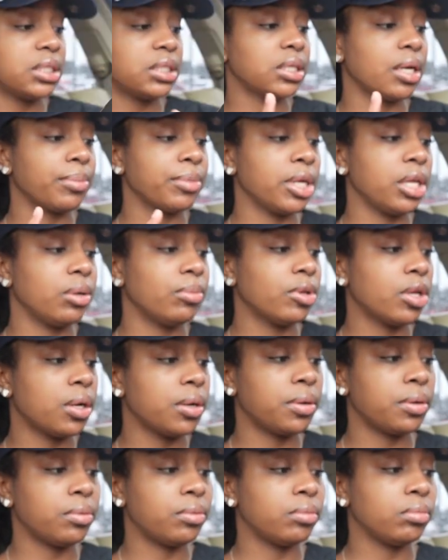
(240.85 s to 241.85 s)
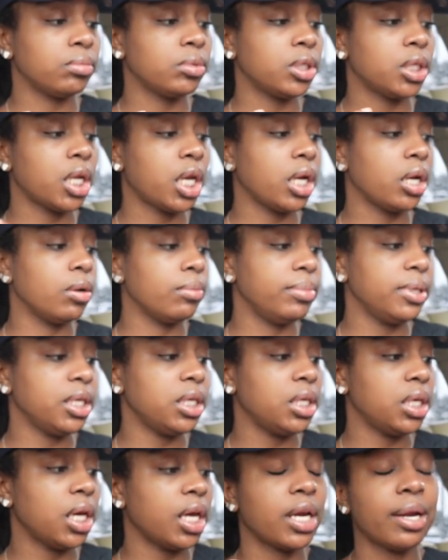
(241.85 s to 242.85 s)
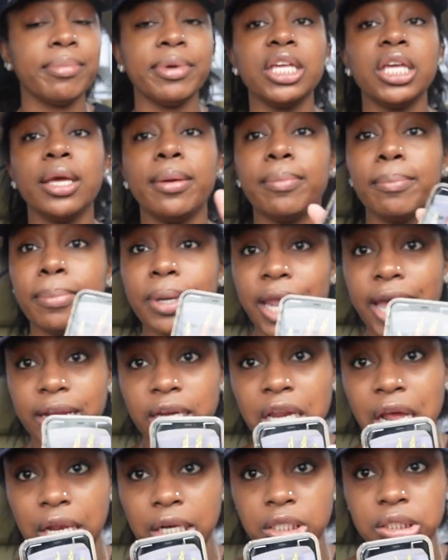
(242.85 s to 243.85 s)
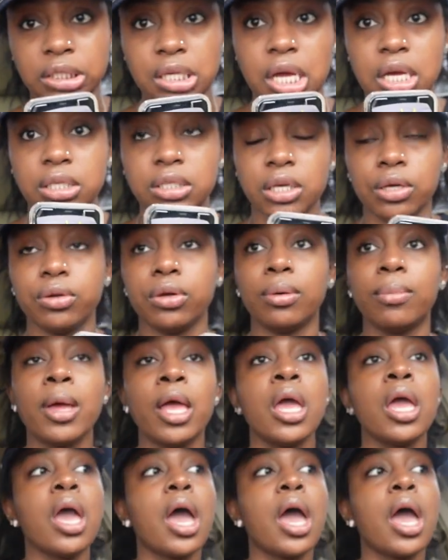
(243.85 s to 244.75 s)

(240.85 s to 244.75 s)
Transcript: I'm gonna get them long. They're gonna be, and I'm gonna get black dollar signs on them.